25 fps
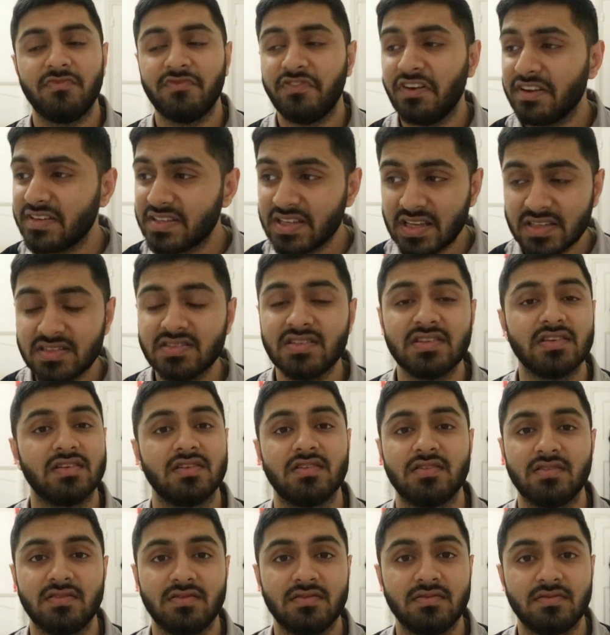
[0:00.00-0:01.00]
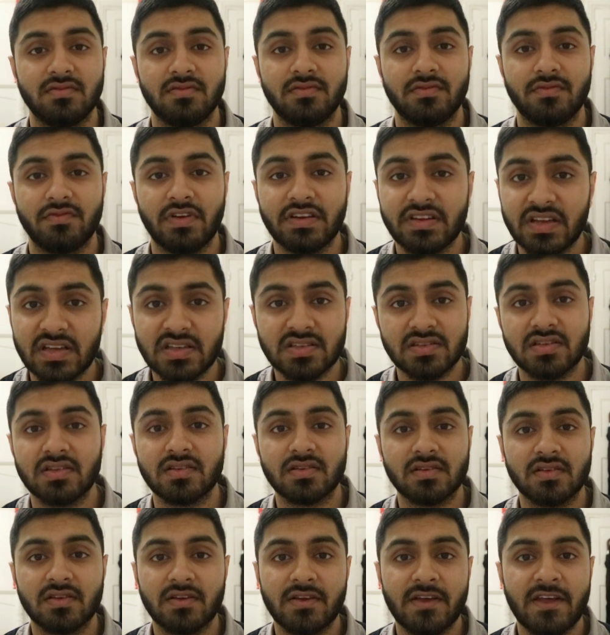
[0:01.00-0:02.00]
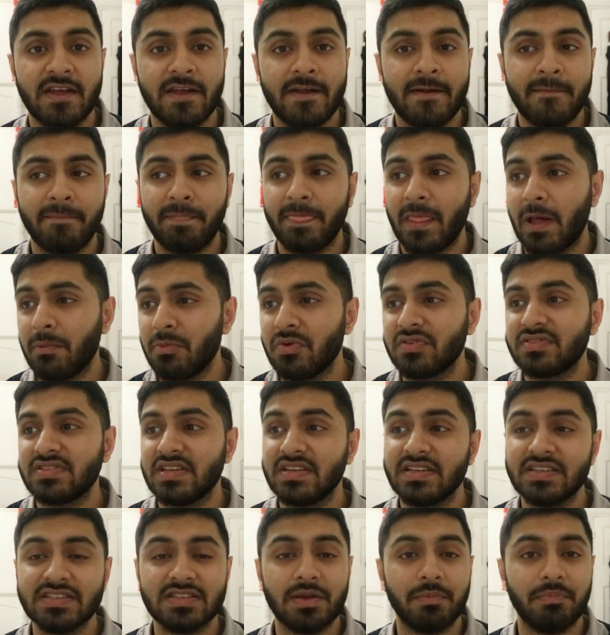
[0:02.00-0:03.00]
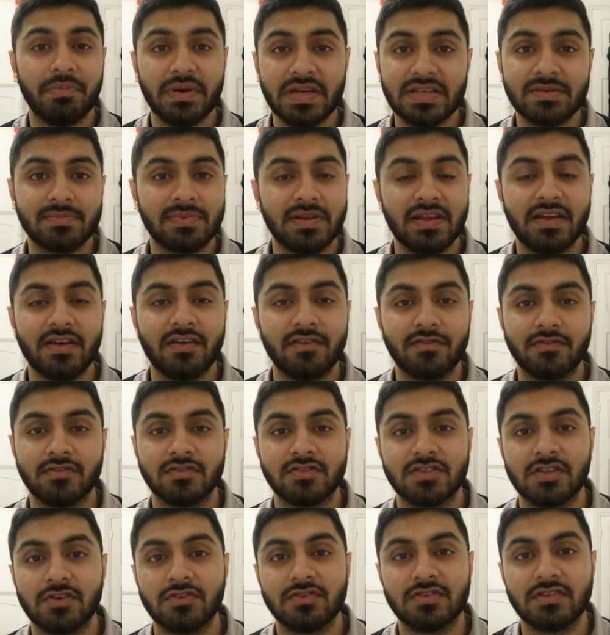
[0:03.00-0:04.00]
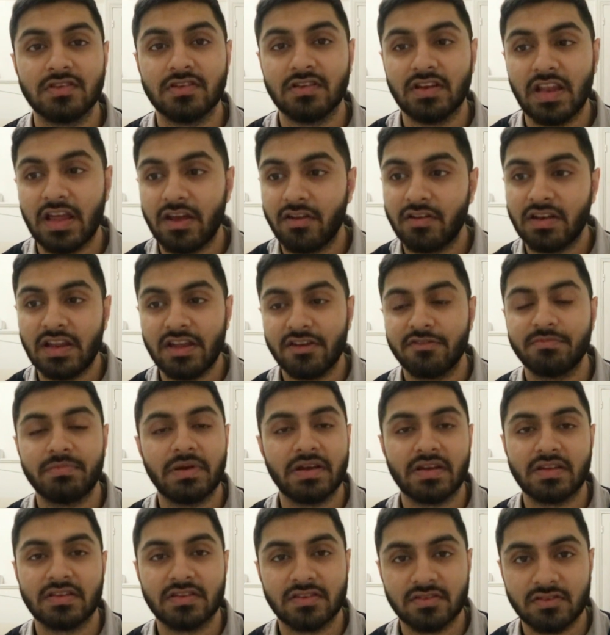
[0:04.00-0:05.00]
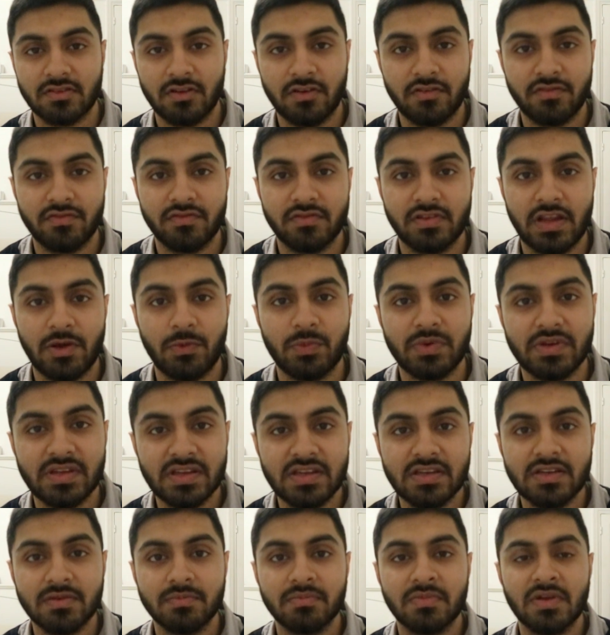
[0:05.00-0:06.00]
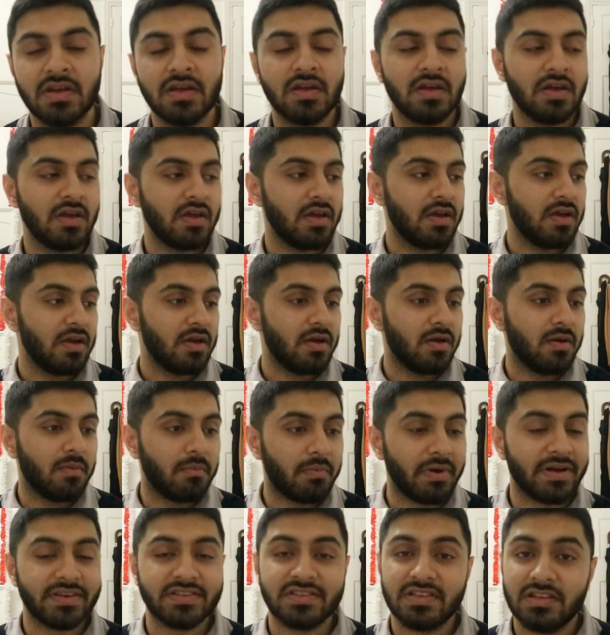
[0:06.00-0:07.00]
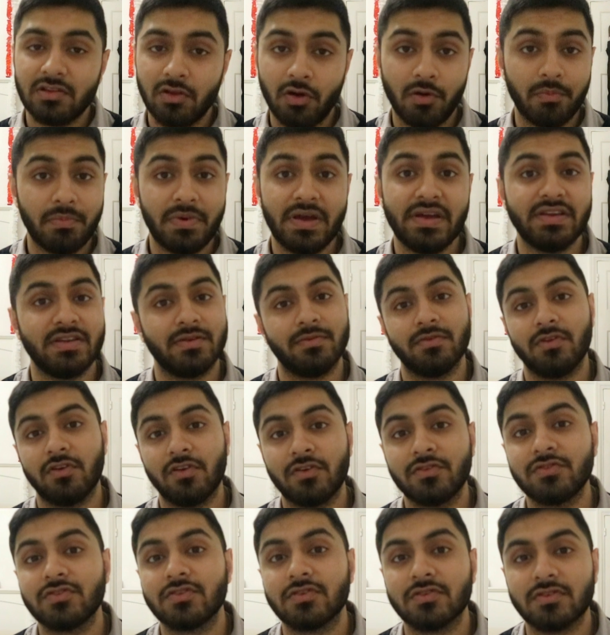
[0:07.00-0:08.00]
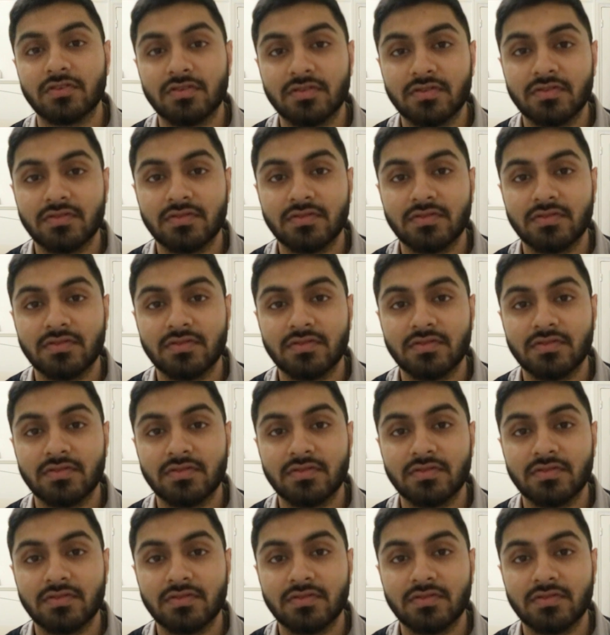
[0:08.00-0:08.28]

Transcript: Fantastic. Fantastic. I'm not saying he's the best player for Chelsea, like left back and stuff, that we need him. But he's a lot better than Alonso.